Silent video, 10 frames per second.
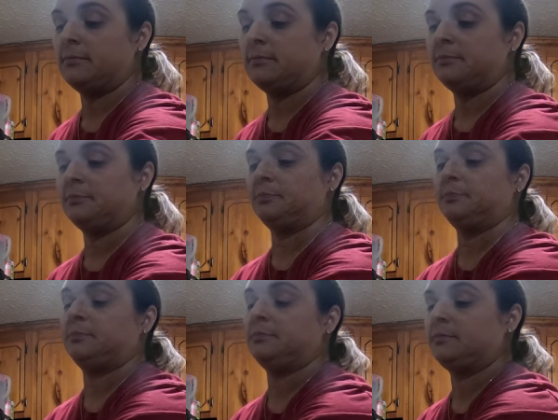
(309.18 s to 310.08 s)

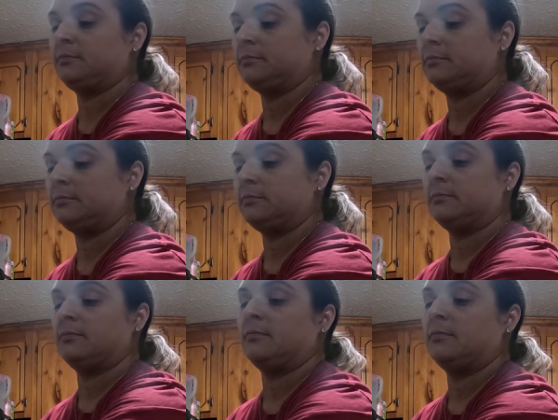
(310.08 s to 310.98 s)
(no one is talking)